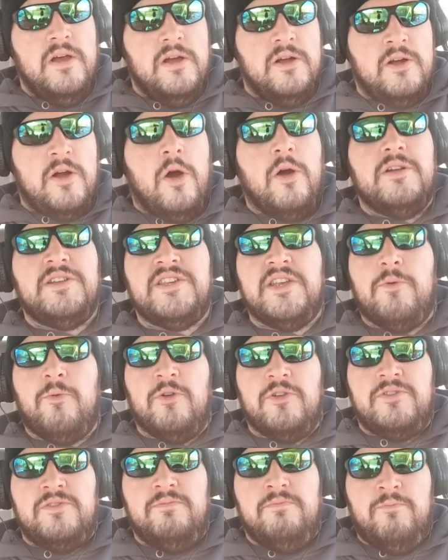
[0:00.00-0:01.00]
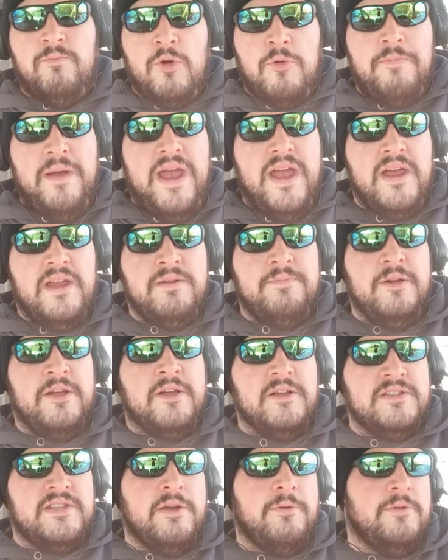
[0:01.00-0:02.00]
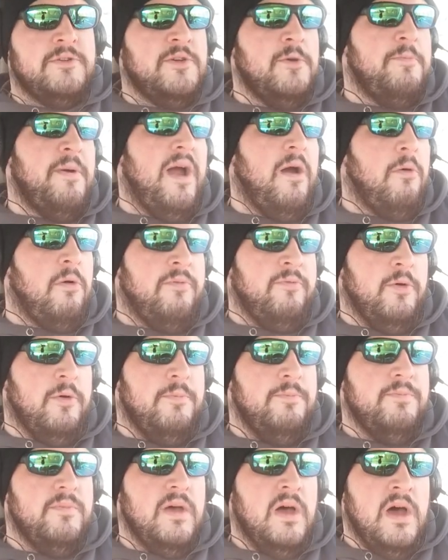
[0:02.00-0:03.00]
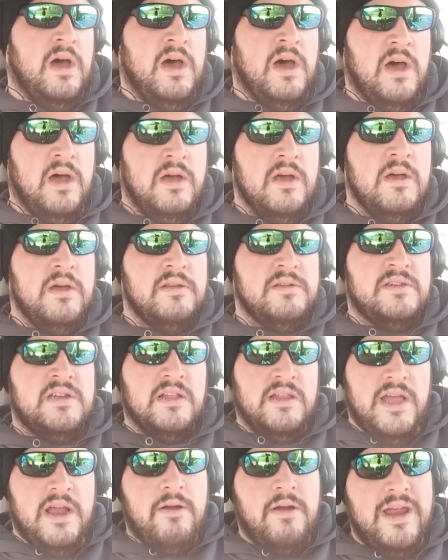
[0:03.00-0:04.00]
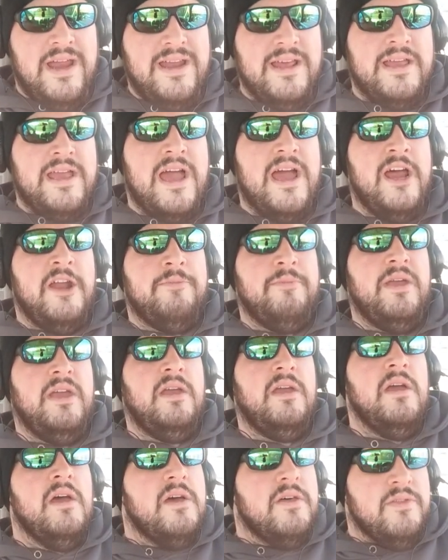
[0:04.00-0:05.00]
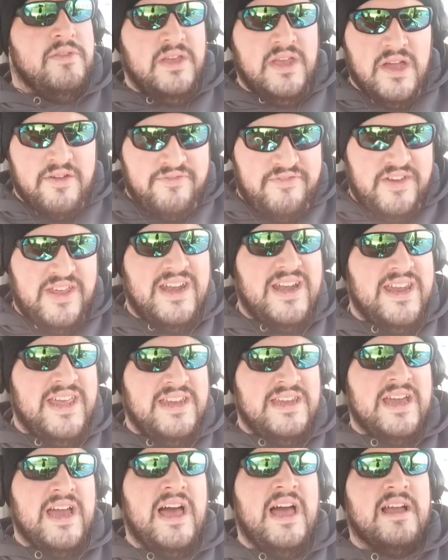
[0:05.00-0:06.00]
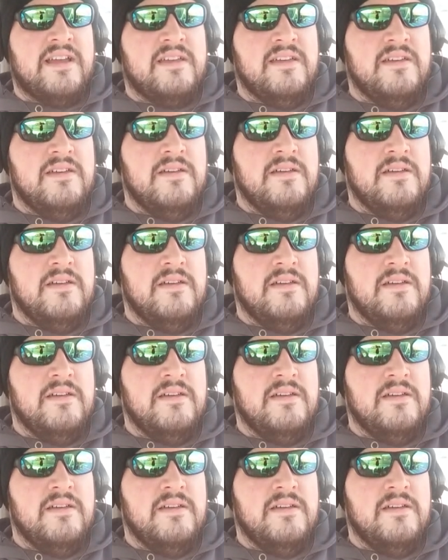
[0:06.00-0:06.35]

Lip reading: cards that were banned because they were too powerful. Tolarian Academy, the Affinity deck,